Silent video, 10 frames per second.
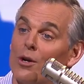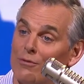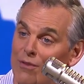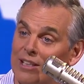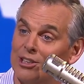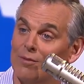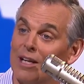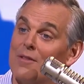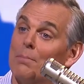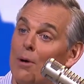
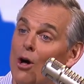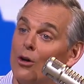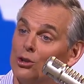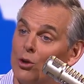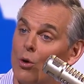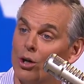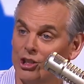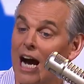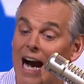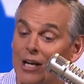defensively than Paul
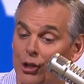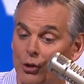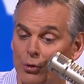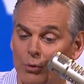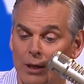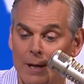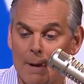George? I do.